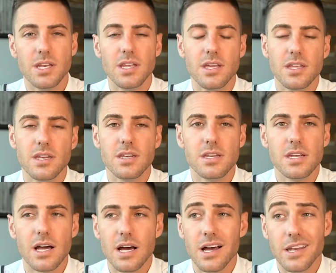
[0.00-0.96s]
be
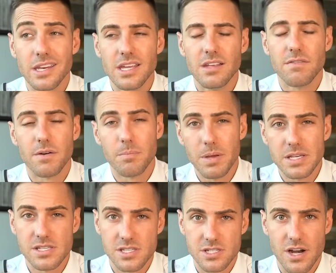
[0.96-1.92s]
a need for
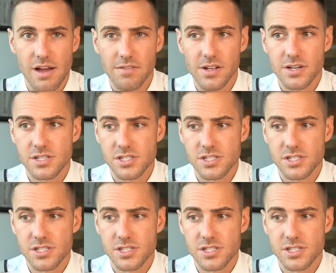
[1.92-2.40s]
business travelers.